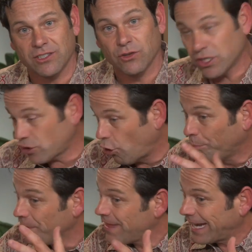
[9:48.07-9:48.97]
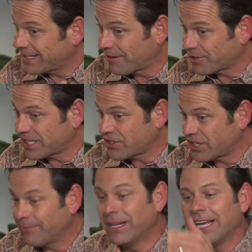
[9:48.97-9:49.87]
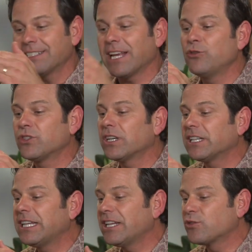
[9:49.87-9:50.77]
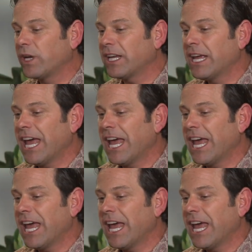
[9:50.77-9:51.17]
So just open that conversation up and say who's going to lead each week,